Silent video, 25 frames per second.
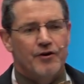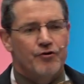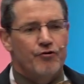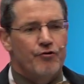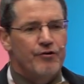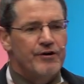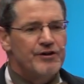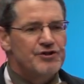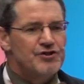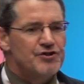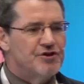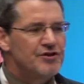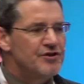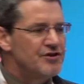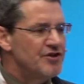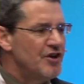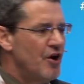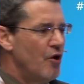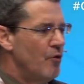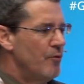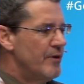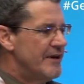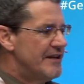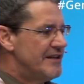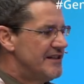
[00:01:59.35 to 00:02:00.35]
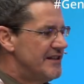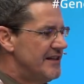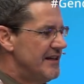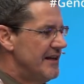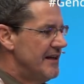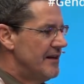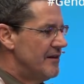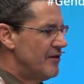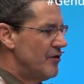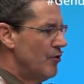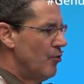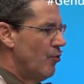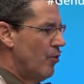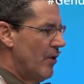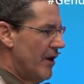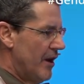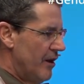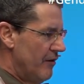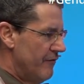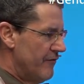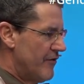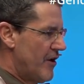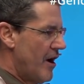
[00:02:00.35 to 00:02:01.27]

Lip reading: Christians always seek the will of